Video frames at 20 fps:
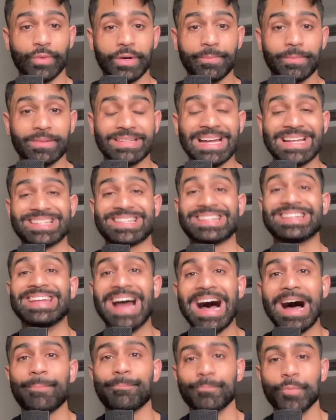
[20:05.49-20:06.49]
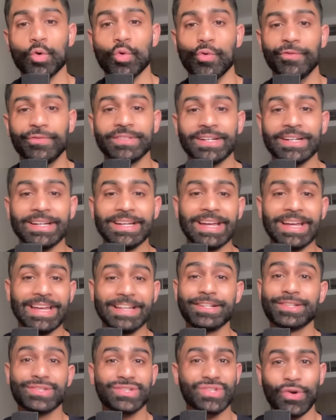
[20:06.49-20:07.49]
one month has not not moved
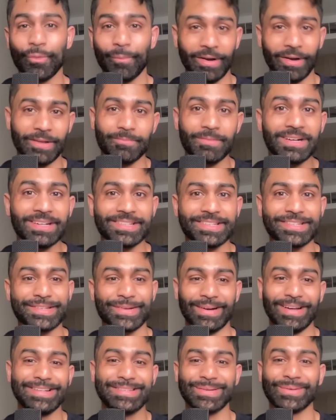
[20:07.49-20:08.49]
in so many months, right?